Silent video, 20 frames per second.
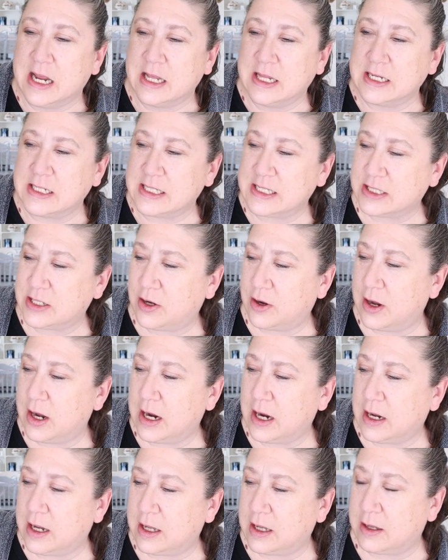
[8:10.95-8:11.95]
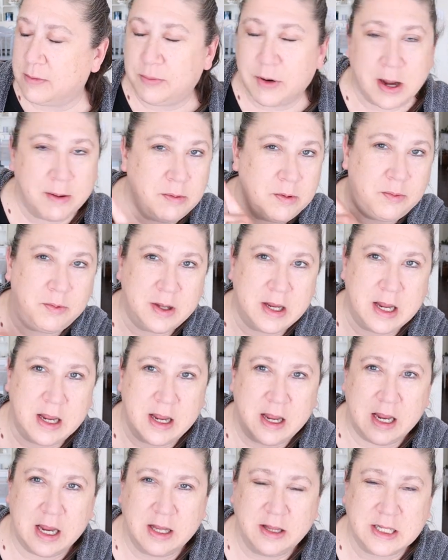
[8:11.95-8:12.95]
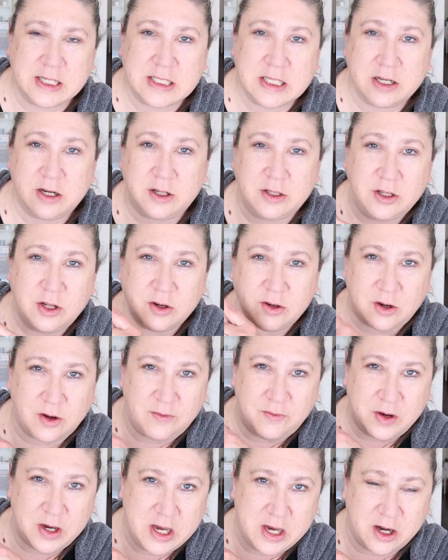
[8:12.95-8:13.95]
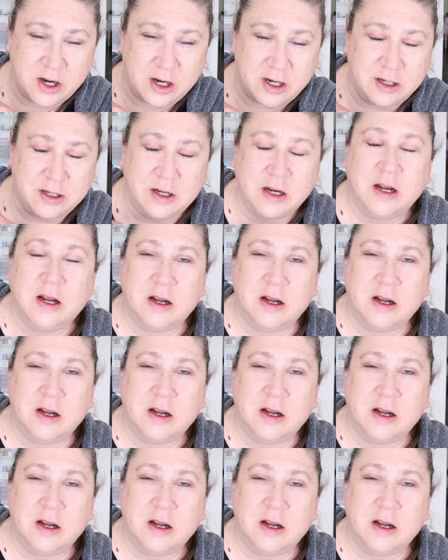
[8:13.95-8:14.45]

This is going probably in this little nook over here,